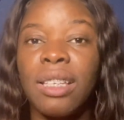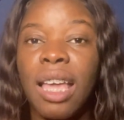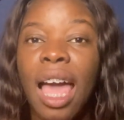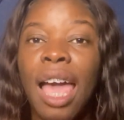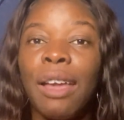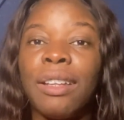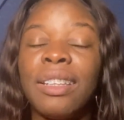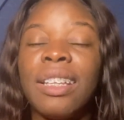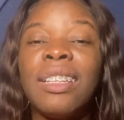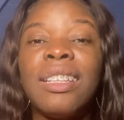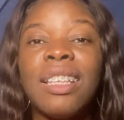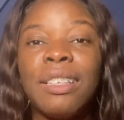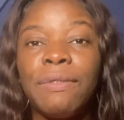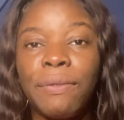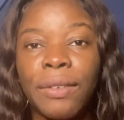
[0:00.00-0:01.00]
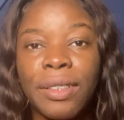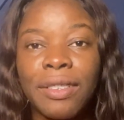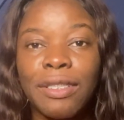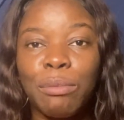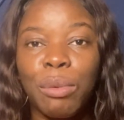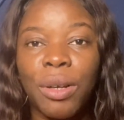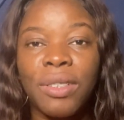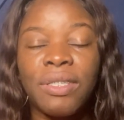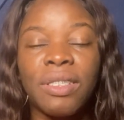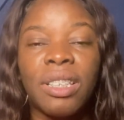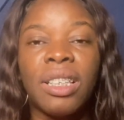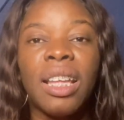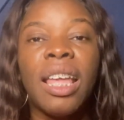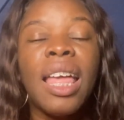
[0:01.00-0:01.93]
I did this for this person,